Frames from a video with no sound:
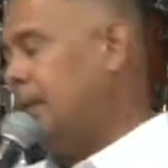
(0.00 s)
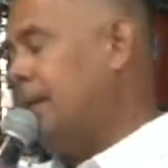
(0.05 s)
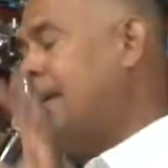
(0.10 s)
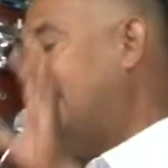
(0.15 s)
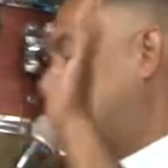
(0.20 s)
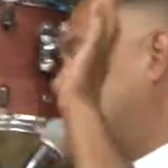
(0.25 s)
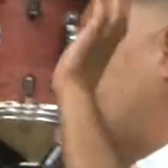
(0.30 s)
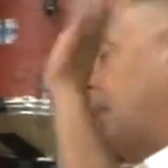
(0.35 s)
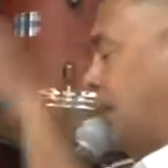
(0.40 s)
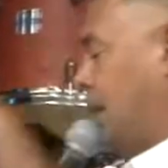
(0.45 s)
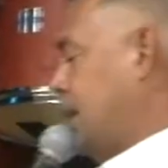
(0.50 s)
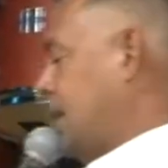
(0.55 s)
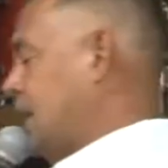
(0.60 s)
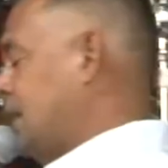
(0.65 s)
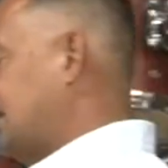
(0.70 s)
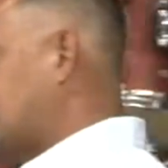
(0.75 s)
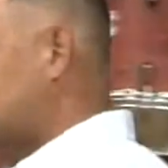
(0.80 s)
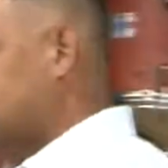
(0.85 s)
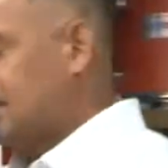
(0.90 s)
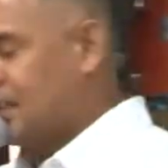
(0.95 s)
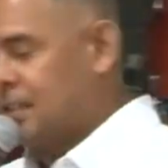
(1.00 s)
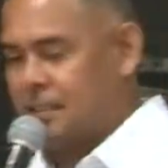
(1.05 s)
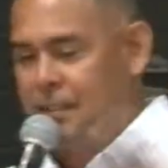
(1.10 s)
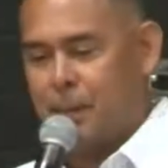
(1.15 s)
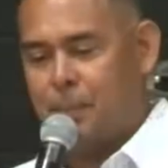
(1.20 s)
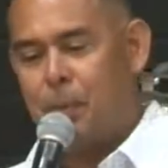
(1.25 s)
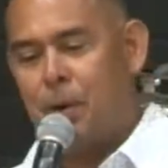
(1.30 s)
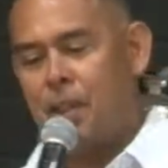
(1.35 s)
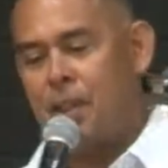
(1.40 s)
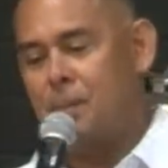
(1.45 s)
anyway that's that's
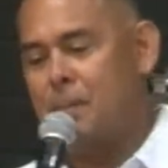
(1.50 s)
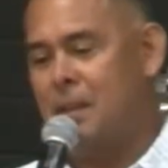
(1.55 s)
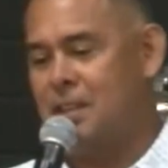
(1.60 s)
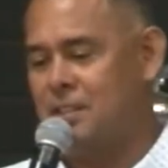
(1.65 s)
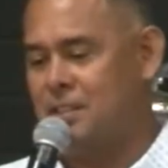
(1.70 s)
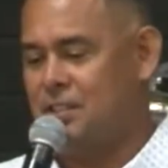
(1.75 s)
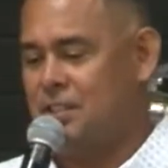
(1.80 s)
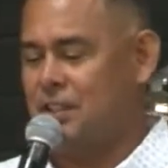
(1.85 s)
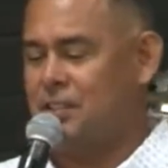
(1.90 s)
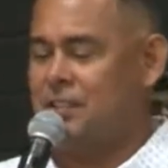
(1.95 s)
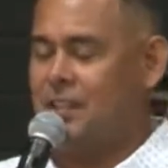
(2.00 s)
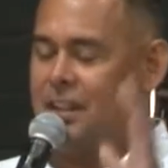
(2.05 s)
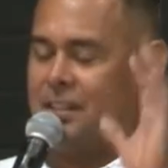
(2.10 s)
not part of the message it's,